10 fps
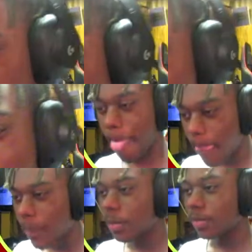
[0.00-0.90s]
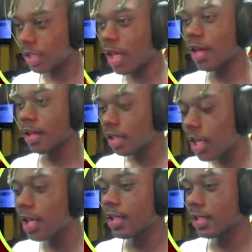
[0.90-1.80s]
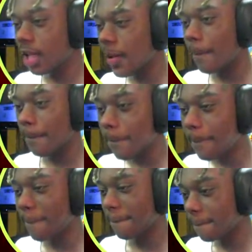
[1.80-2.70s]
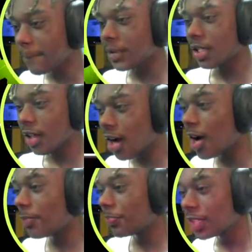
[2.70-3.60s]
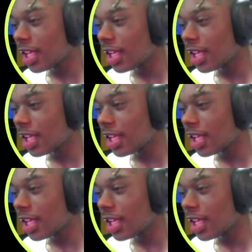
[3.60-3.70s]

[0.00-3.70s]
Yeah. Yeah. Yeah. Yeah. Um.